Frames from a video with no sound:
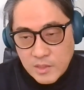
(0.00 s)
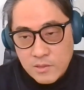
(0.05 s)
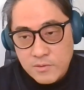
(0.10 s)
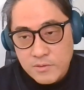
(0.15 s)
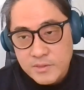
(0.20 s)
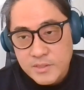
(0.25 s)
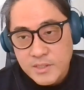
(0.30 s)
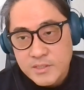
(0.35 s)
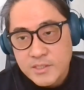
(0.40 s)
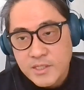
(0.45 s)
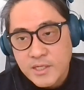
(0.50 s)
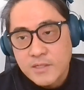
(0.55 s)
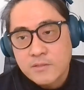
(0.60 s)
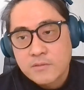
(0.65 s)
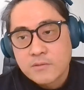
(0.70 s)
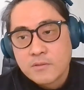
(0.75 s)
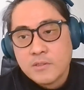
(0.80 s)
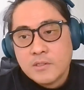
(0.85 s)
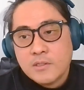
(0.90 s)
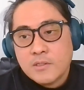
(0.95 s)
there's that
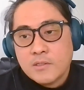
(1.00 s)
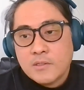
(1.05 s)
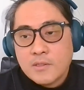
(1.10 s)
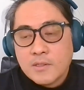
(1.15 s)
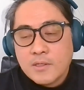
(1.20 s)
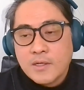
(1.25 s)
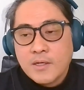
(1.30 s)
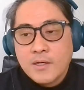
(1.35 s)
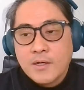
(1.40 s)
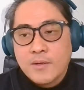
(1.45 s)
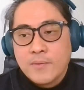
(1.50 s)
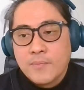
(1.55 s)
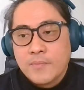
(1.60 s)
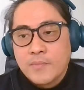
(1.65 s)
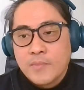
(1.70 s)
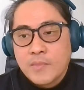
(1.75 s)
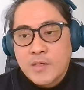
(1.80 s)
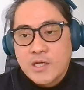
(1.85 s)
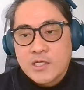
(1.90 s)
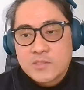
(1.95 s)

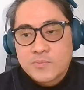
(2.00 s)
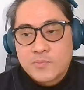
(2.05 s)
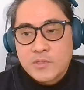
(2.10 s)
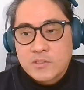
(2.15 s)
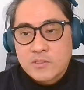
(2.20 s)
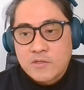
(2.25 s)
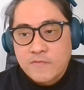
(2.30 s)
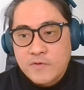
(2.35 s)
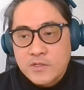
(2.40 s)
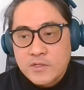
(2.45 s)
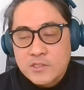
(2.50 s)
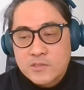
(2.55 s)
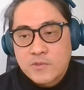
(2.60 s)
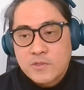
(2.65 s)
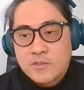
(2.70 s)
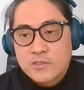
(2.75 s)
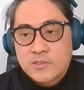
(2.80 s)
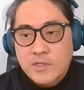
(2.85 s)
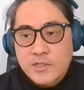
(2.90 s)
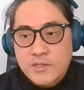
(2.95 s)
aspect of it as
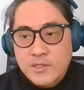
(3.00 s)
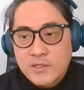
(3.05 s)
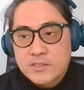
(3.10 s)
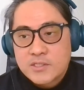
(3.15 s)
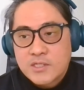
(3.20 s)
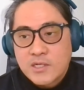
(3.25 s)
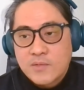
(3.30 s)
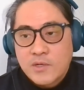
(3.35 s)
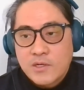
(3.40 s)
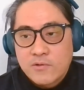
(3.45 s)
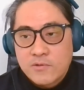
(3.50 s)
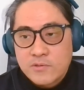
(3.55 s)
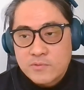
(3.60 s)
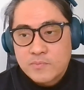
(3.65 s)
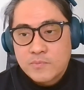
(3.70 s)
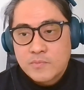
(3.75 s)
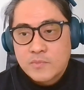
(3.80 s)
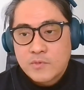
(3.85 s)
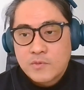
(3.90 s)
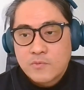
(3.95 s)
well. So I think somehow
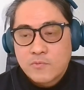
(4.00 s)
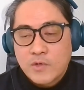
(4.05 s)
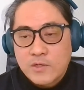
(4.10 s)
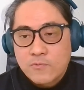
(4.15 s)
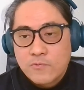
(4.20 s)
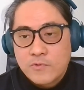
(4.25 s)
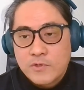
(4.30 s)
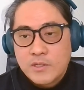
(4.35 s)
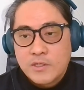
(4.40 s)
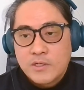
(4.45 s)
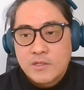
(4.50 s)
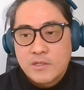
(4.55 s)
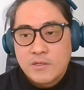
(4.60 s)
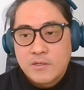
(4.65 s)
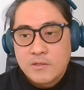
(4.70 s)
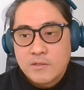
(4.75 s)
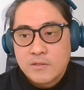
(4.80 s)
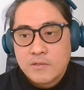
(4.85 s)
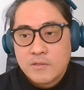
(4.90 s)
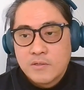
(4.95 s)
what we
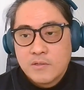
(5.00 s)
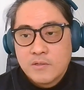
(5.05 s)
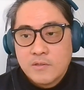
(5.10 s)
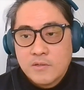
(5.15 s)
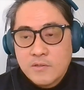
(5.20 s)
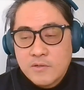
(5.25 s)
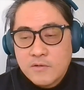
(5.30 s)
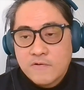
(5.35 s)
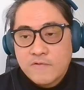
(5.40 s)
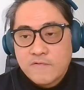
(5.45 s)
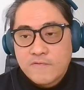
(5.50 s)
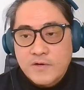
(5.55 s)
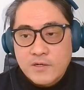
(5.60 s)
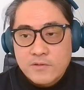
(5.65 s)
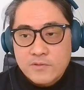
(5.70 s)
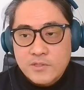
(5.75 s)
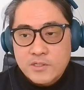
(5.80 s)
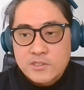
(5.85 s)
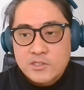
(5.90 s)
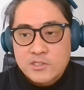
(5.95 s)

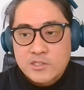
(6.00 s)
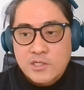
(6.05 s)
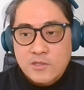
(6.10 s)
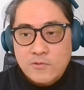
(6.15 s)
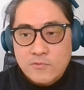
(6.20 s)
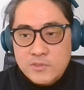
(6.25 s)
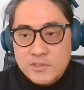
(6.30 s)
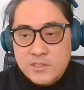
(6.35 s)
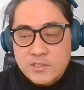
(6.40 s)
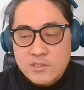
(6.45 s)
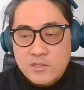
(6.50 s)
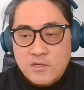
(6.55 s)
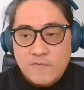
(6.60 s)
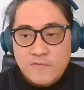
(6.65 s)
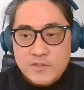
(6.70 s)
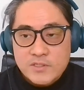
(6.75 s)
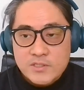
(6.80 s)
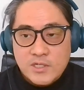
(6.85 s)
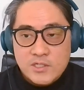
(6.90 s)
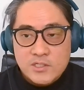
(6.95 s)
found interesting was this
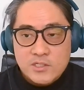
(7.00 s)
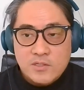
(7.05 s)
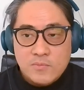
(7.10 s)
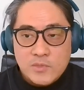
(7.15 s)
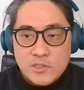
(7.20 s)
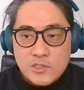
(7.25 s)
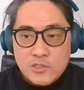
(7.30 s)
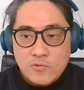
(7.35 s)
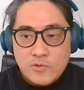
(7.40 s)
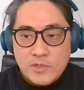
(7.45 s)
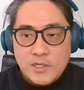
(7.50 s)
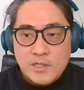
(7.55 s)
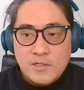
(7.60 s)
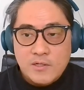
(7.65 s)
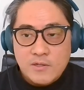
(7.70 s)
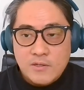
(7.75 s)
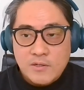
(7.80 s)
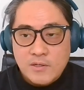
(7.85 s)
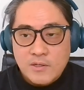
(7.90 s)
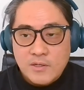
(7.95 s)
conversation
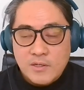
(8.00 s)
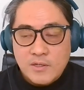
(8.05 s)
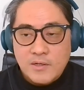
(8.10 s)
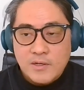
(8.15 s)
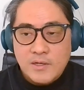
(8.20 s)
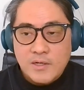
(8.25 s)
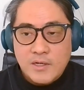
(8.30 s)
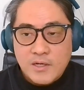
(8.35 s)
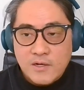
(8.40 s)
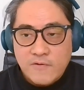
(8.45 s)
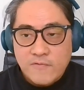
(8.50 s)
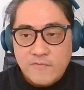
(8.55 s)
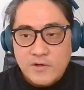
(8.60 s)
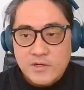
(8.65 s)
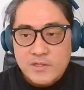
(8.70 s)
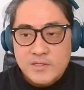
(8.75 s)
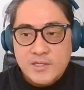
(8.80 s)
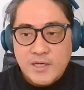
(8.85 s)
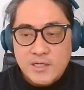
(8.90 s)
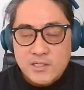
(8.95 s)
between a kind of
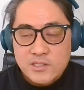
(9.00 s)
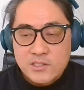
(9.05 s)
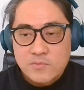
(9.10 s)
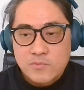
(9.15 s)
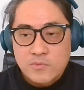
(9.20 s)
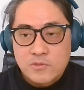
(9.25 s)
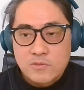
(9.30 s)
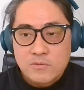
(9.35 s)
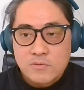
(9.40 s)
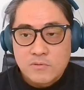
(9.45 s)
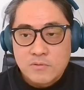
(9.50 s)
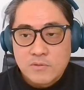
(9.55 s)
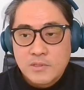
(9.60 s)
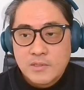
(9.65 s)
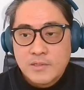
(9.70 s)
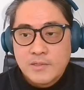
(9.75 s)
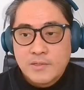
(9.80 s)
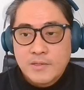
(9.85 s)
very tangible